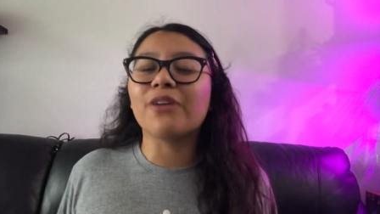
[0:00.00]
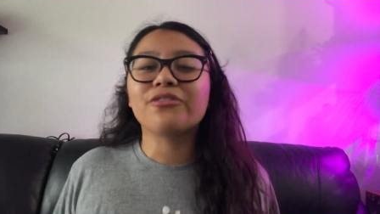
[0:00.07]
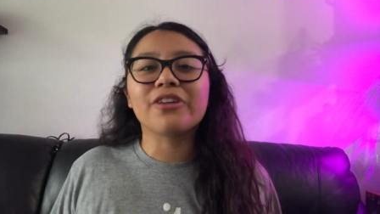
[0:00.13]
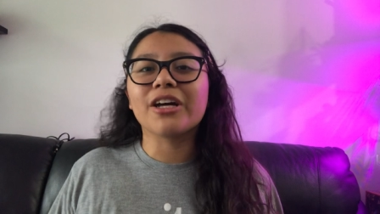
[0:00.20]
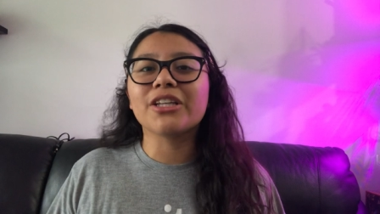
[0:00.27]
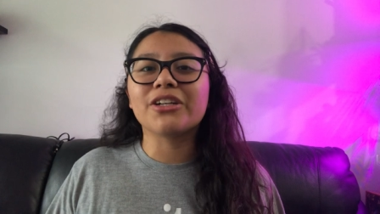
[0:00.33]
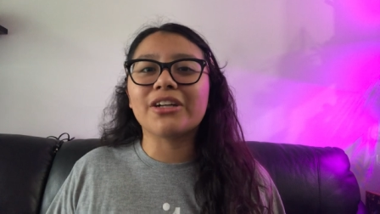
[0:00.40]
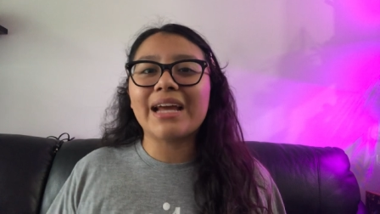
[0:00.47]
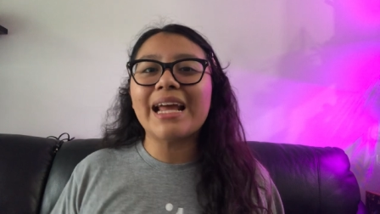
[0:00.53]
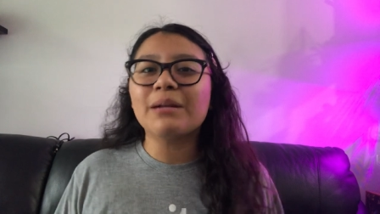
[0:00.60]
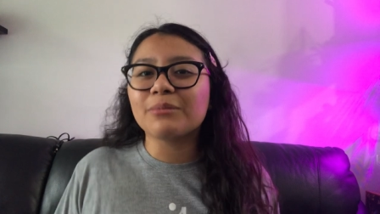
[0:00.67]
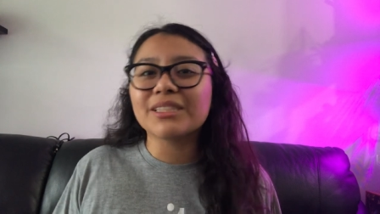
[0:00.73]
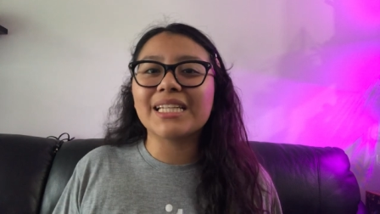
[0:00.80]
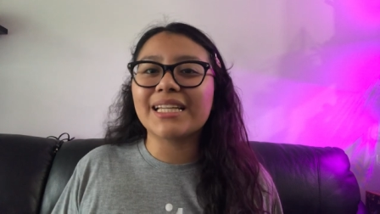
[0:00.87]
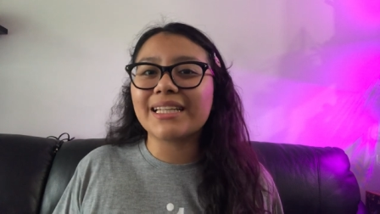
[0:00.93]
for other
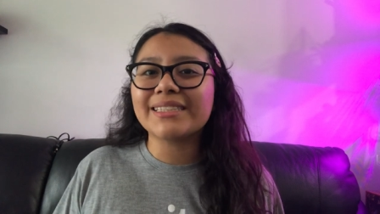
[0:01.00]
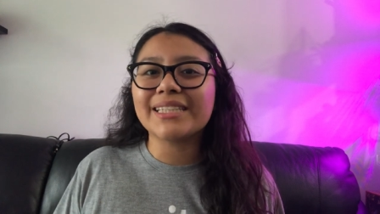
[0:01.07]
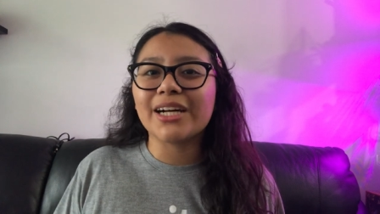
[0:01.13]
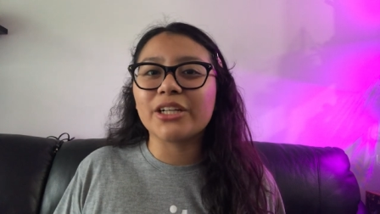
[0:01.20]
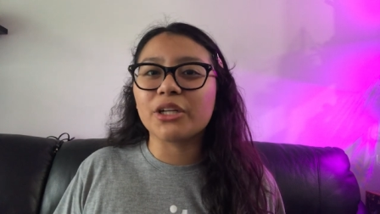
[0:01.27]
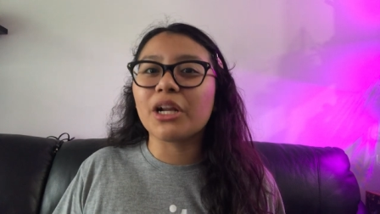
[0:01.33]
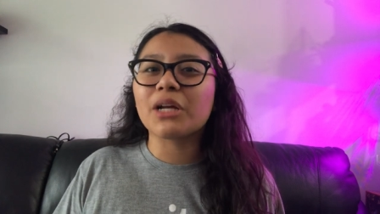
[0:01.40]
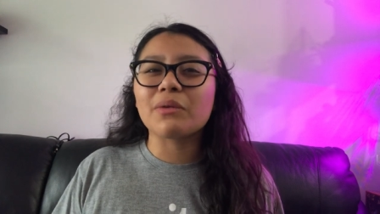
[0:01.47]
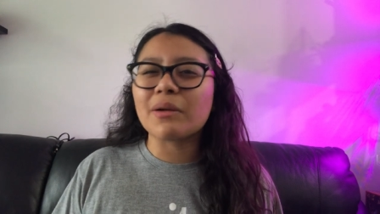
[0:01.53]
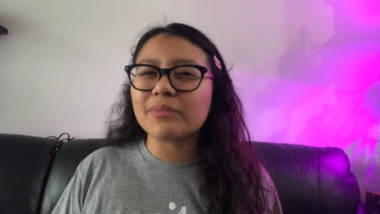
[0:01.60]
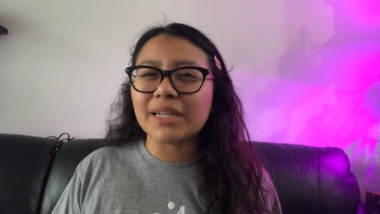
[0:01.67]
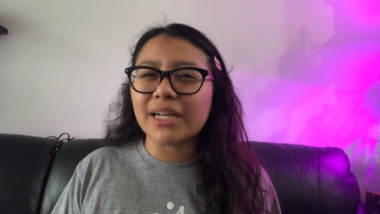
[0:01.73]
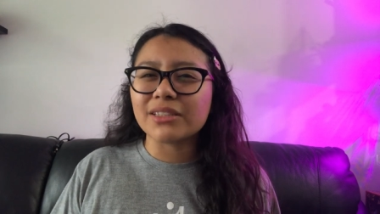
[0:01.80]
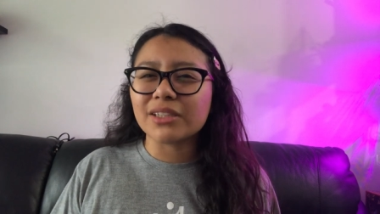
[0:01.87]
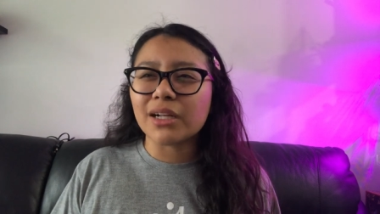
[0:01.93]
animals that they sell you know like
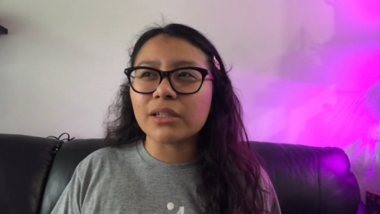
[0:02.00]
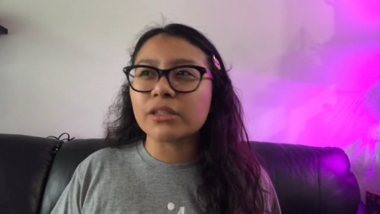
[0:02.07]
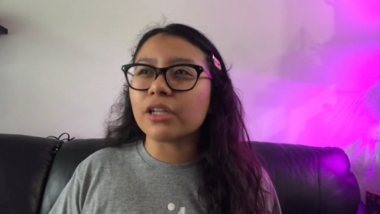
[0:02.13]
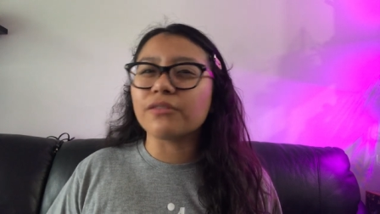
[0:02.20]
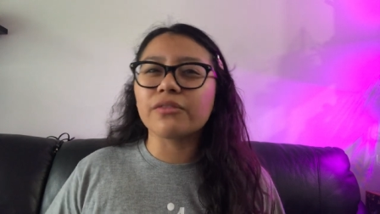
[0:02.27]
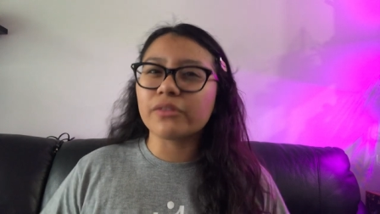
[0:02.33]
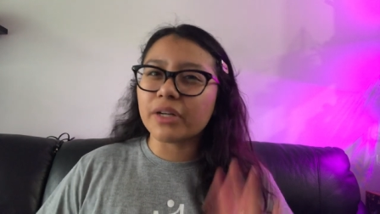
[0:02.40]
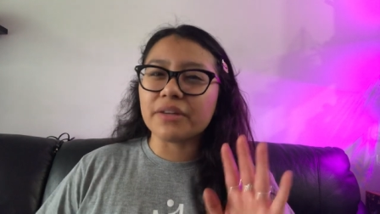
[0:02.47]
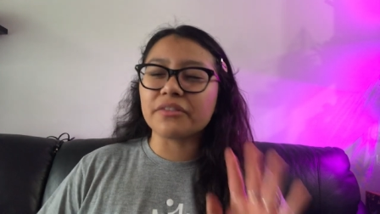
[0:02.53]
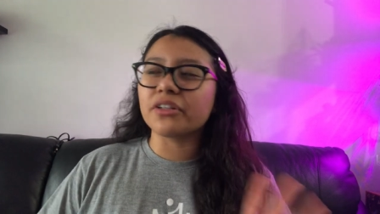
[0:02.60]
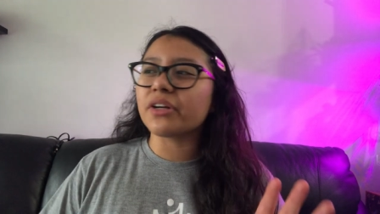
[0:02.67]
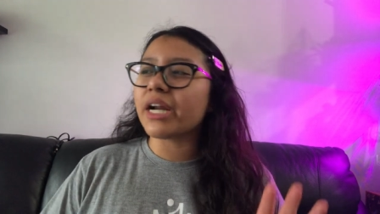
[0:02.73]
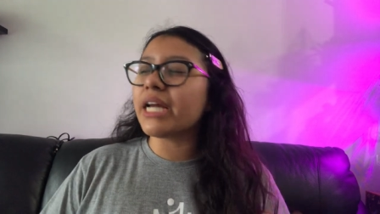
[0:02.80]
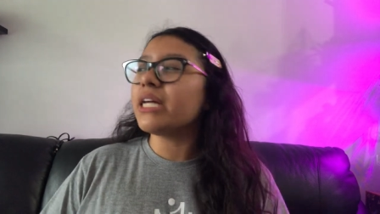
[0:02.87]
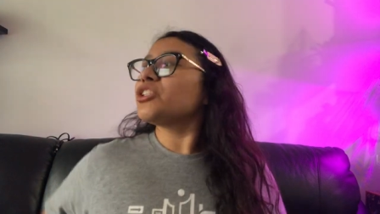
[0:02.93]
reptiles and all that stuff whatever
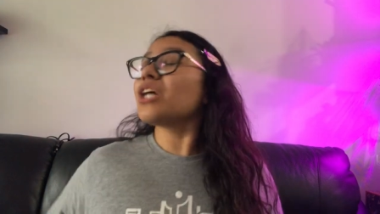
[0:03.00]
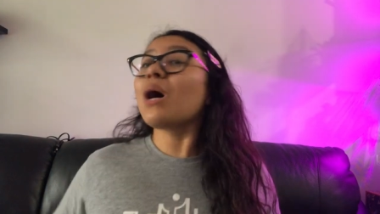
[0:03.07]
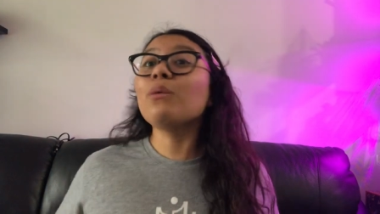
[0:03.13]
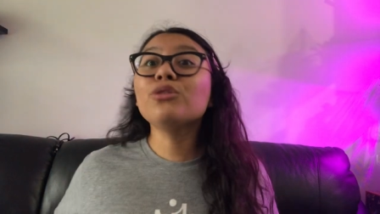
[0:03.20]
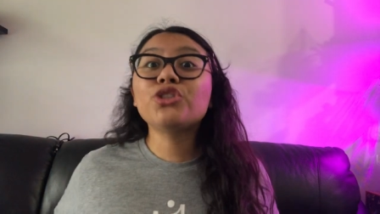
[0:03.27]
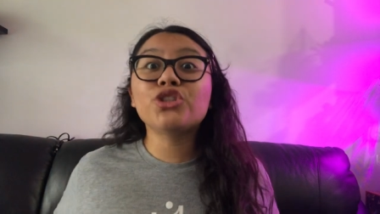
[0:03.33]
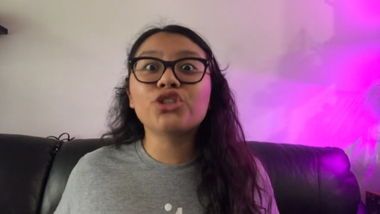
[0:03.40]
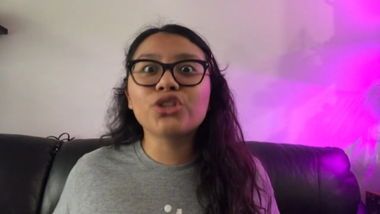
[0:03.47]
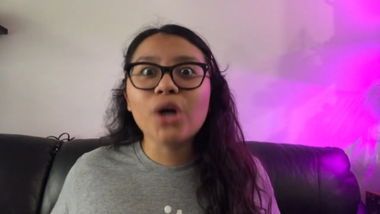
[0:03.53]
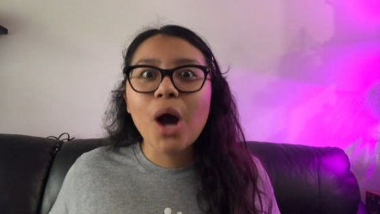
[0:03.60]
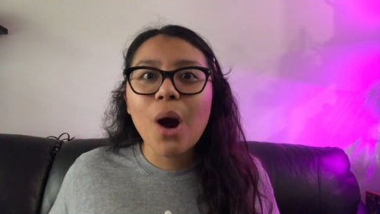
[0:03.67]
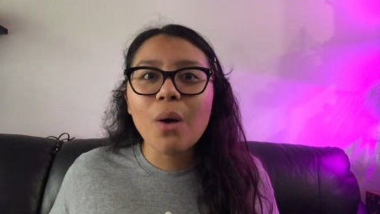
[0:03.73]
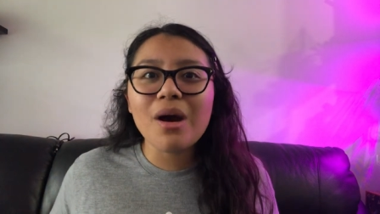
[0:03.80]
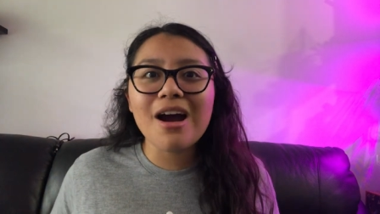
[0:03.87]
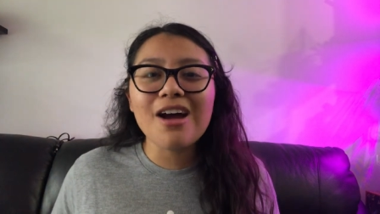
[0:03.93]
right so i was
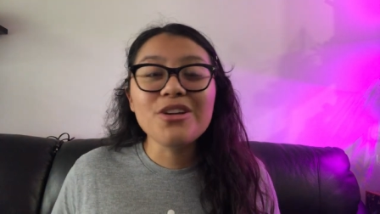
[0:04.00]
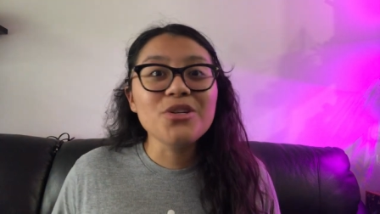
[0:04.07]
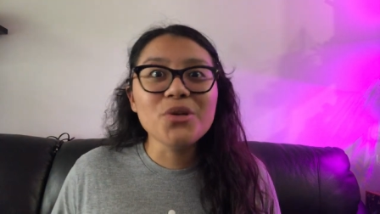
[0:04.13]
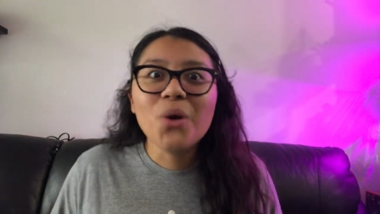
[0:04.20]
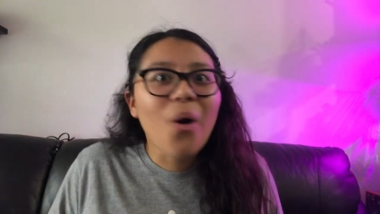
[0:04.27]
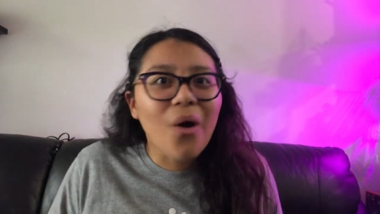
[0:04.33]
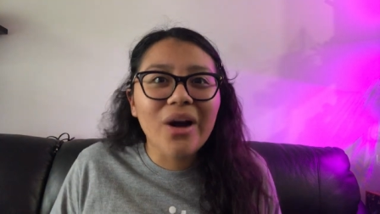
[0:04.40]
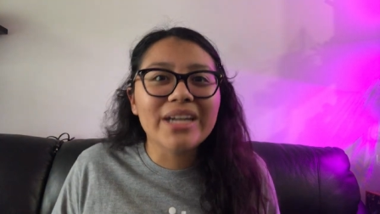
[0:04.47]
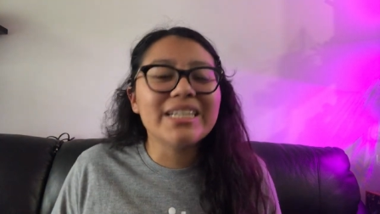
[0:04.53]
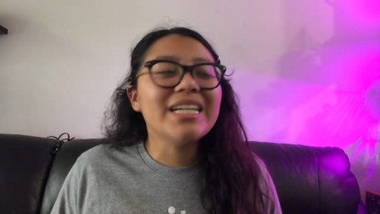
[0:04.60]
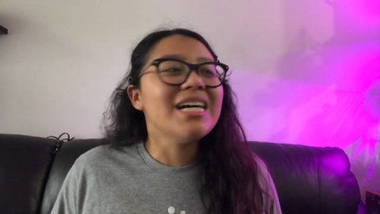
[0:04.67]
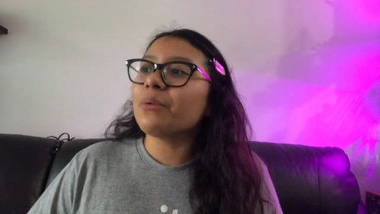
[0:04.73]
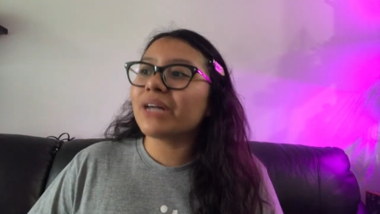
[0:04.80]
so annoyed